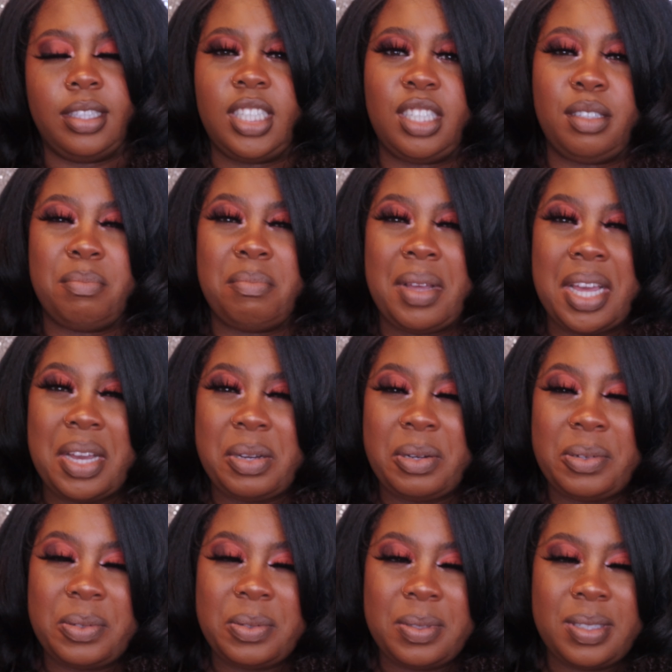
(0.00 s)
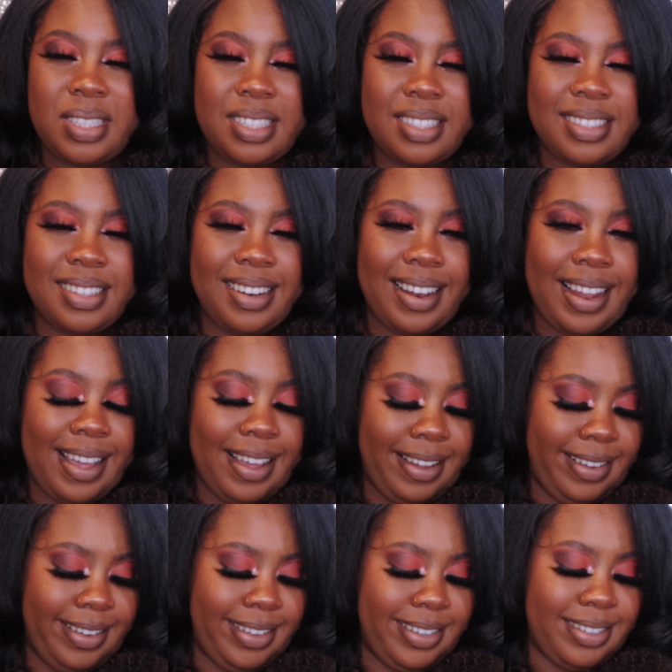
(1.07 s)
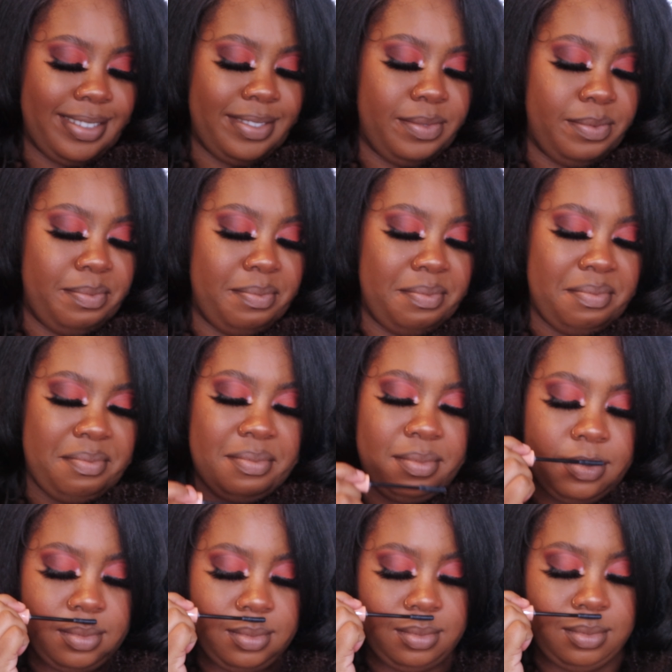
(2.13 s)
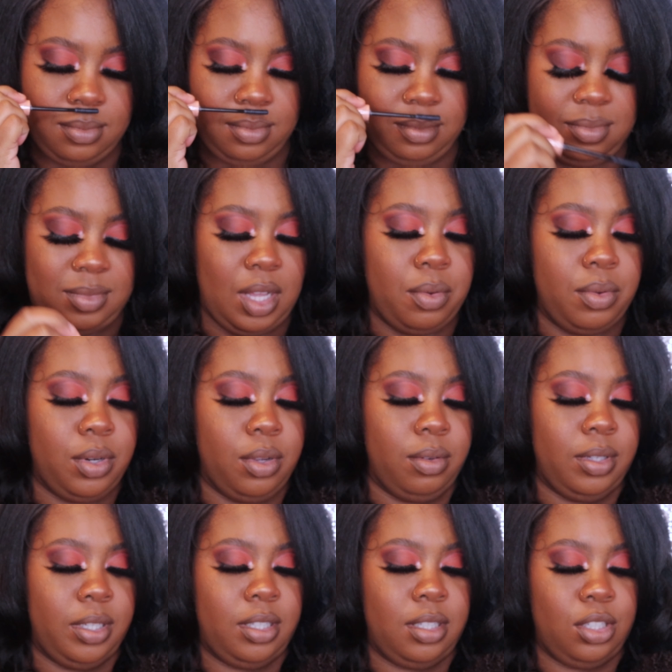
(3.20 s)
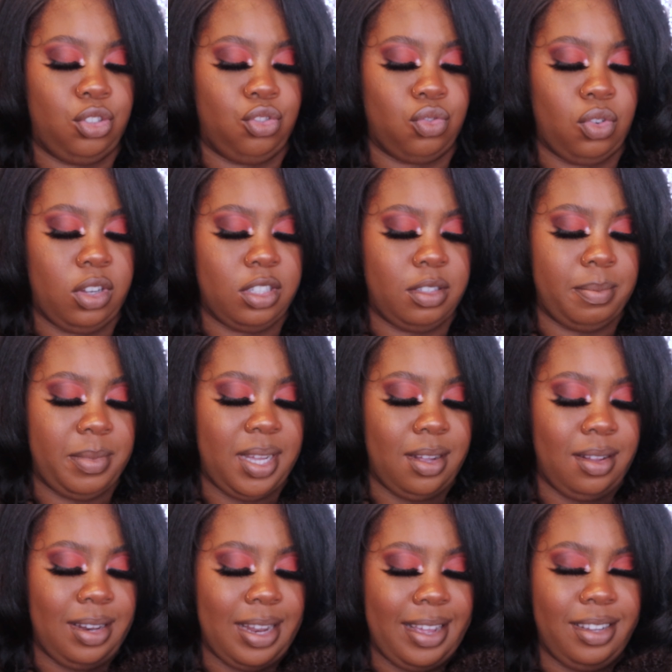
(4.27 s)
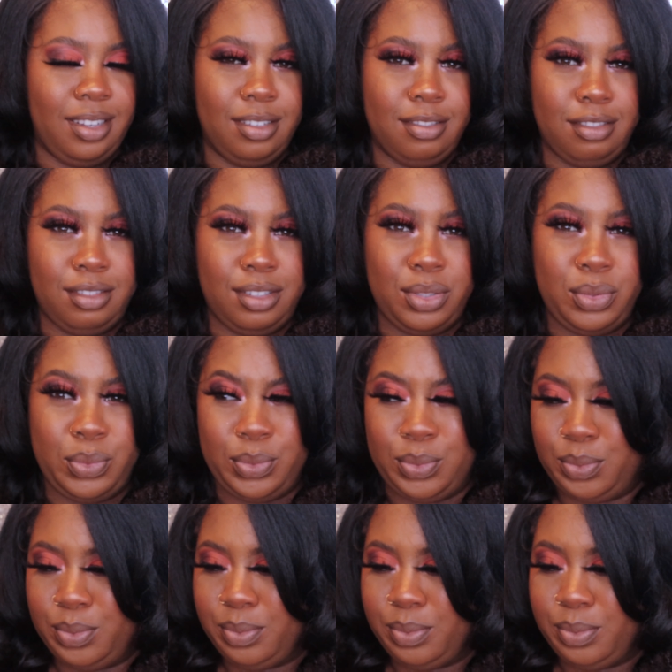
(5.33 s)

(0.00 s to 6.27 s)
Smells like, I don't know, it's a strong smell like glue.